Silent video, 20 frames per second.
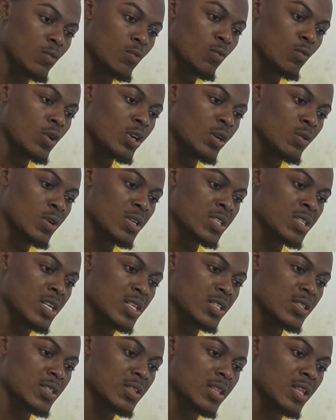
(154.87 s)
what the question
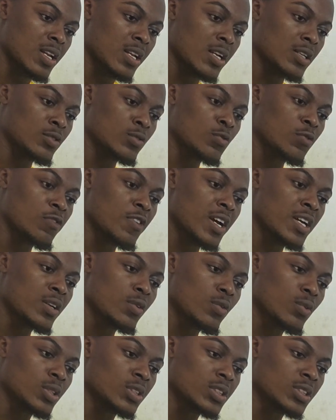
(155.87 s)
is telling us, to find